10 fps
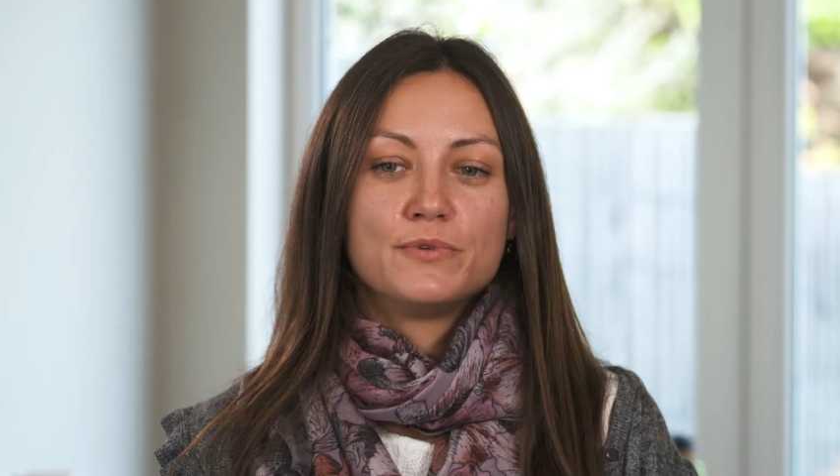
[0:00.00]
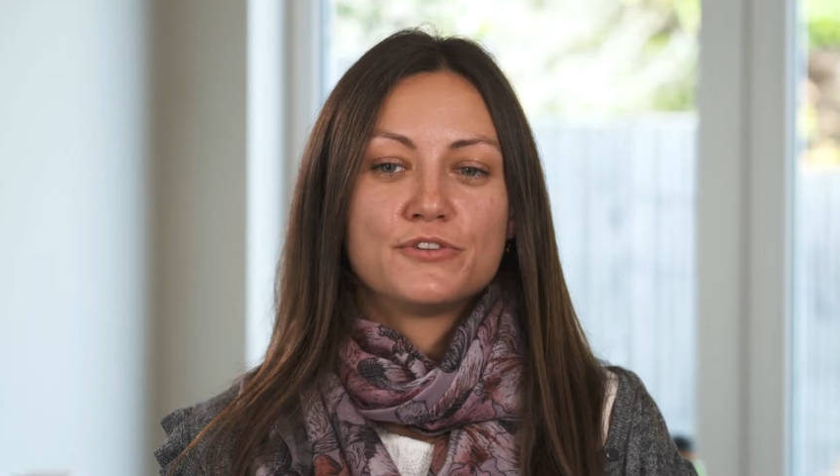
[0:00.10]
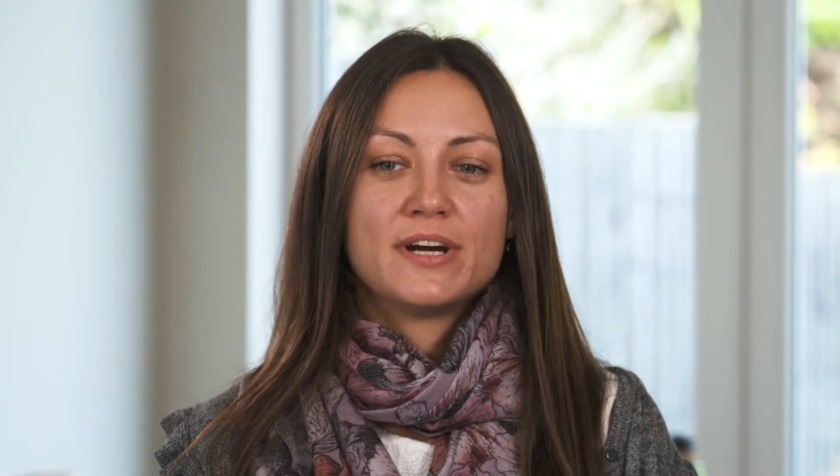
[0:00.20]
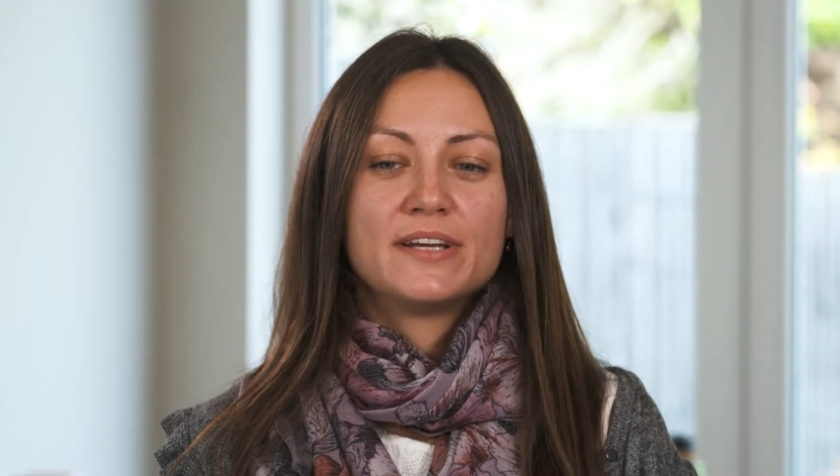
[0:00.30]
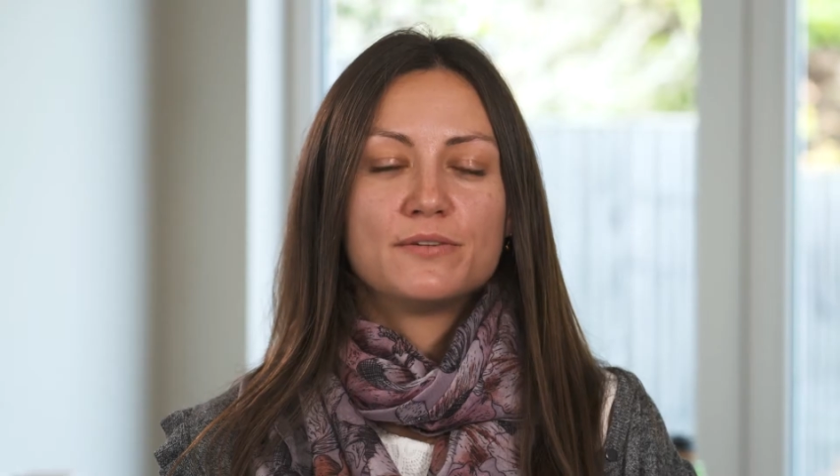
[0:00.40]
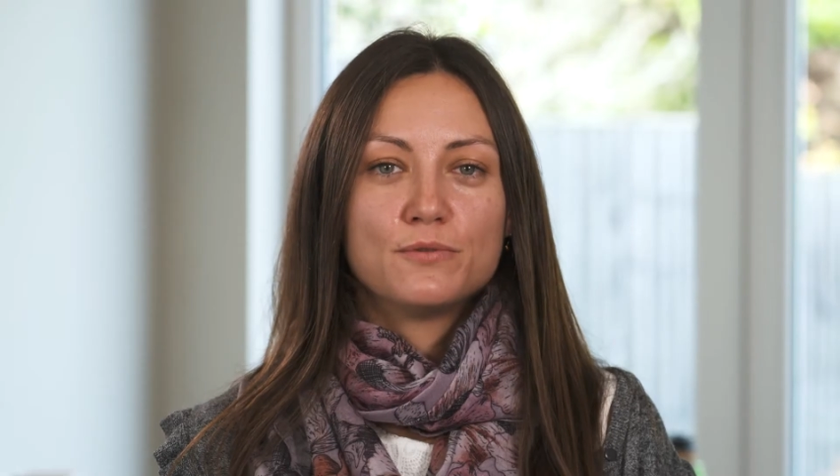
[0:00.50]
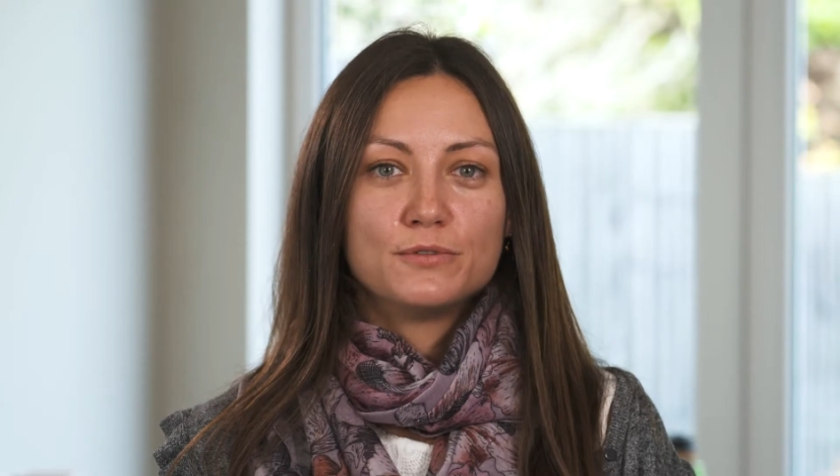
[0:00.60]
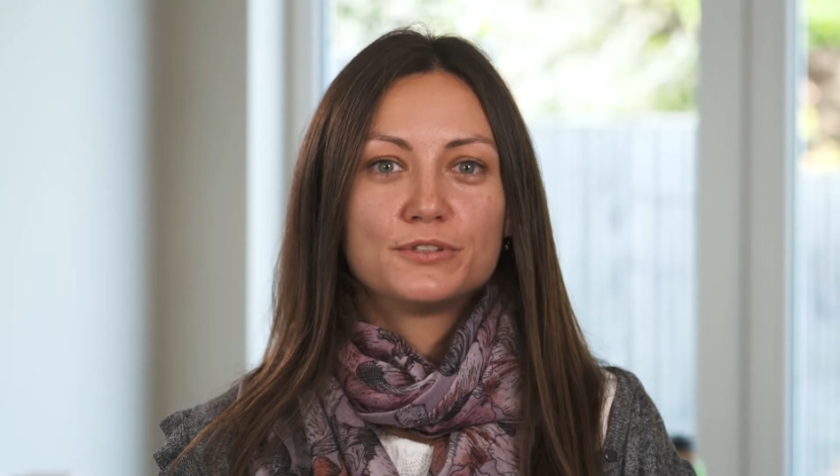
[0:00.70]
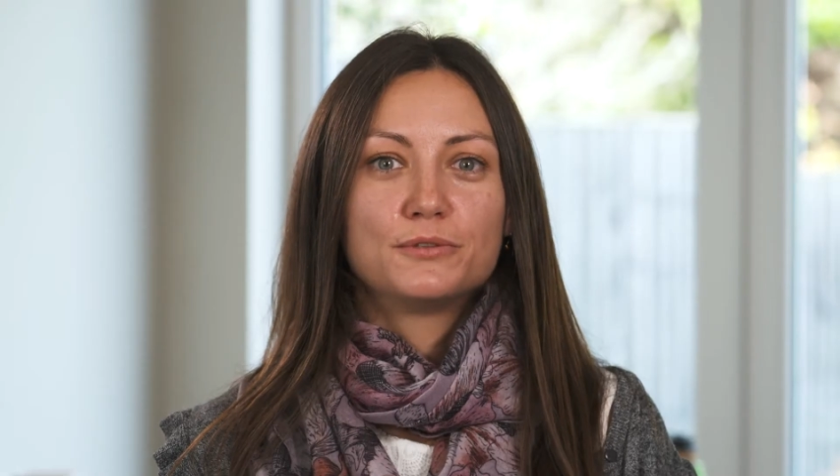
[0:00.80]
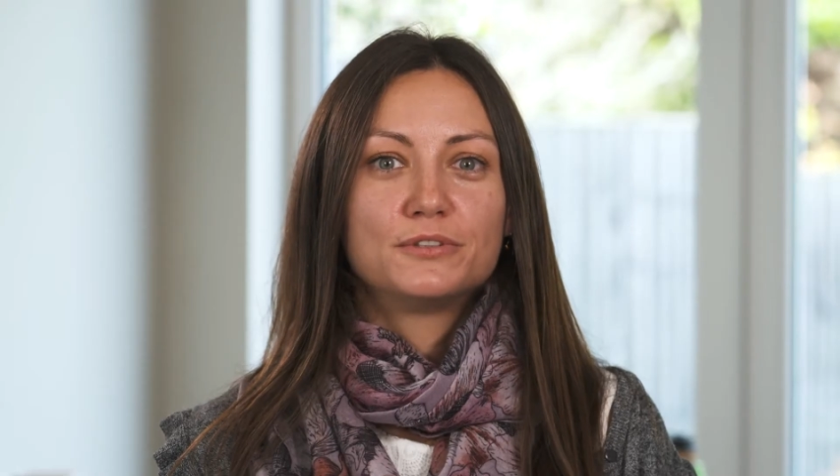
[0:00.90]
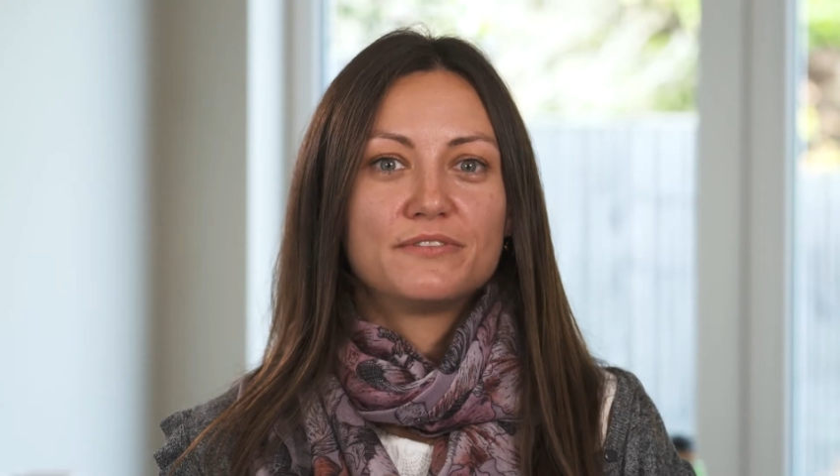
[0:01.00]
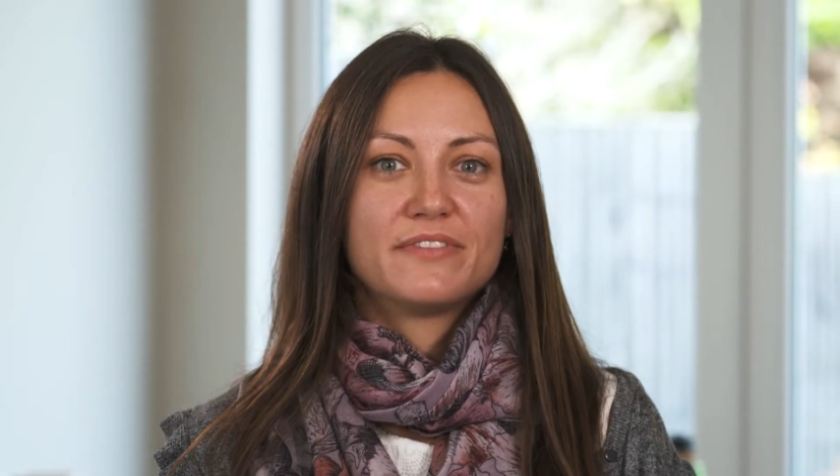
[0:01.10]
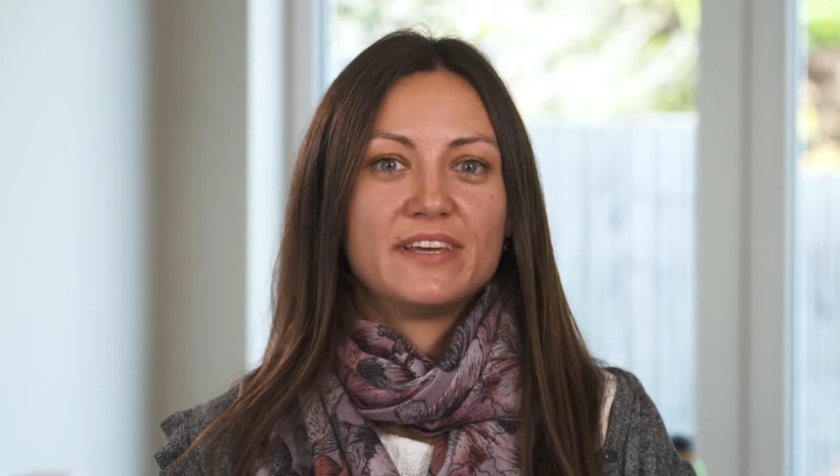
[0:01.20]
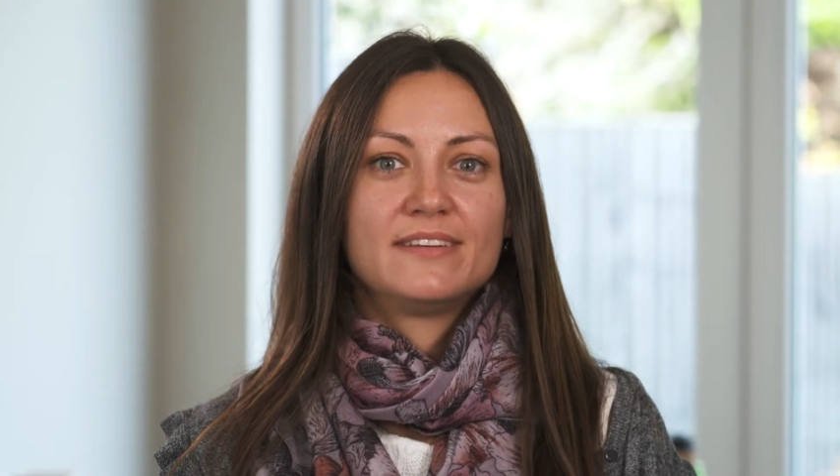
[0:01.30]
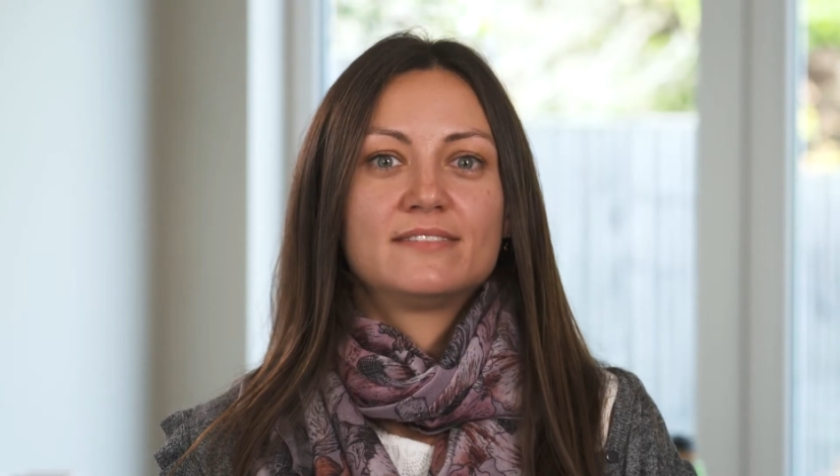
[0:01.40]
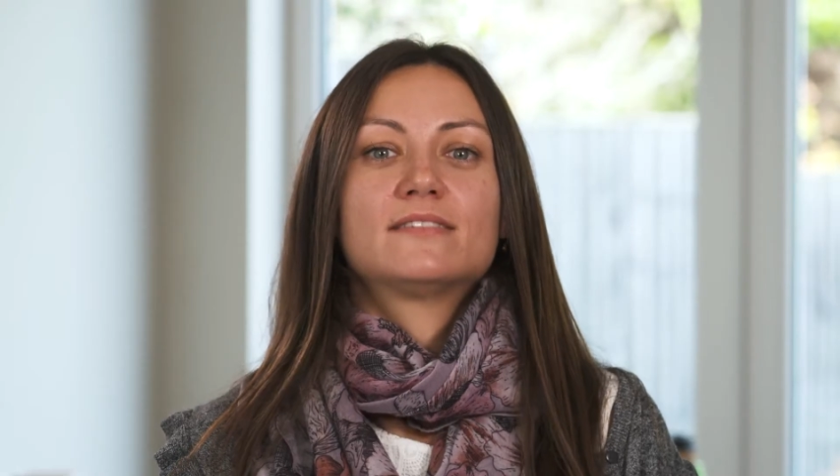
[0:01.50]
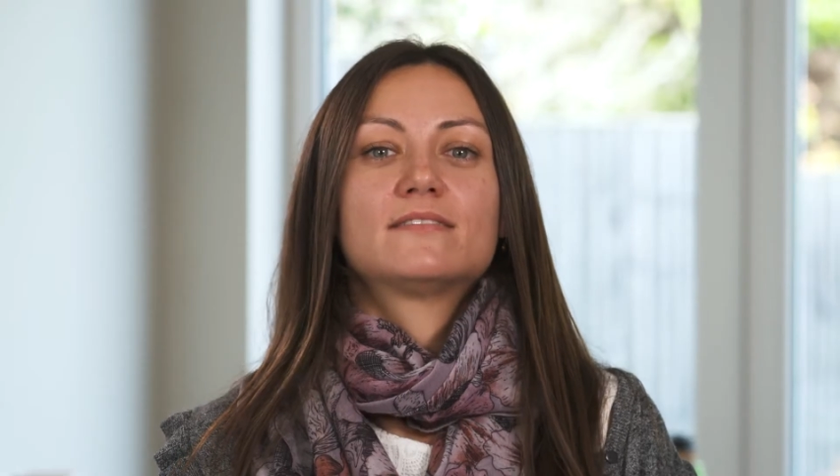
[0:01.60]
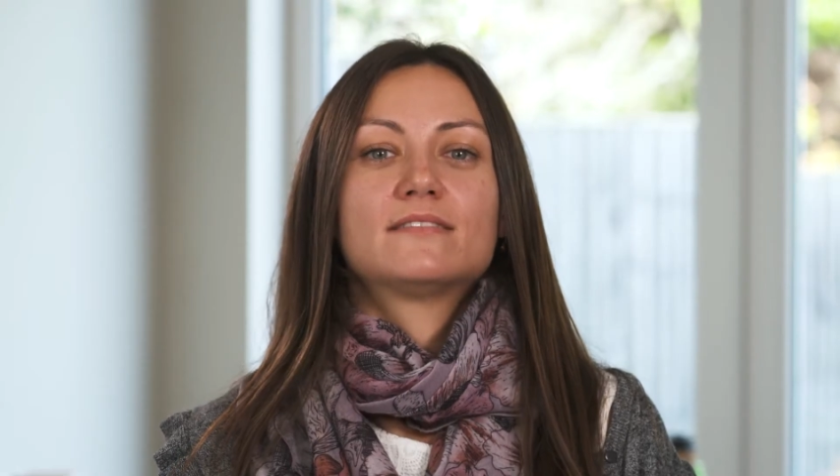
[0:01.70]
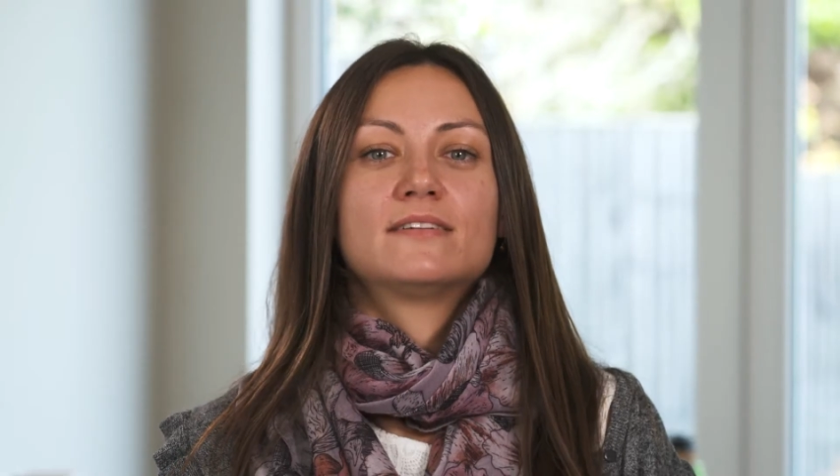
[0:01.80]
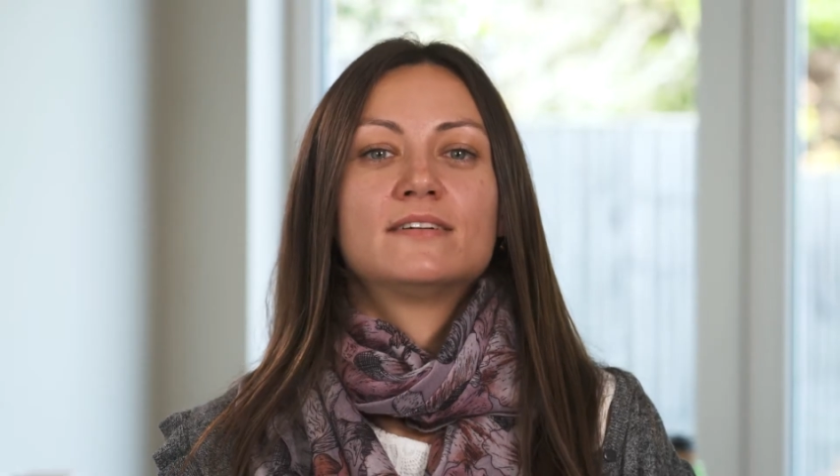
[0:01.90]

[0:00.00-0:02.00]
We tried all sorts of things